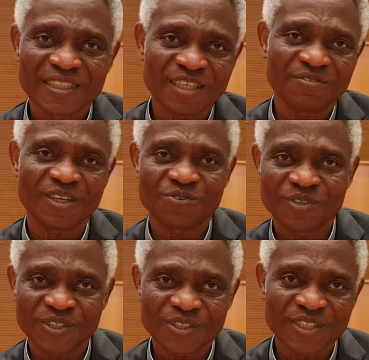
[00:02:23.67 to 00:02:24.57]

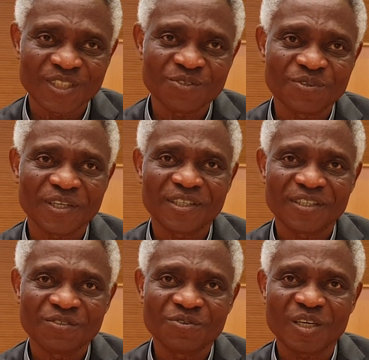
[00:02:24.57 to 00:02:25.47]
evaluation, and the way
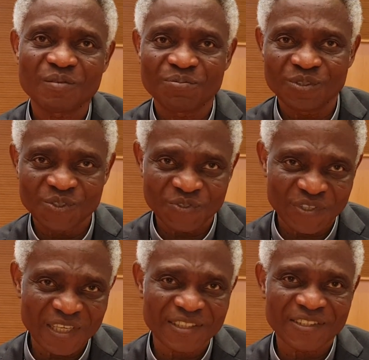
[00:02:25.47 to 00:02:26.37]
we approach
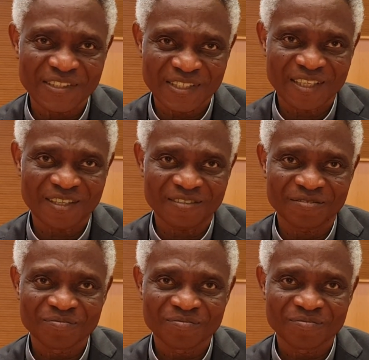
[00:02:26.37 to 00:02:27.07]
reality now.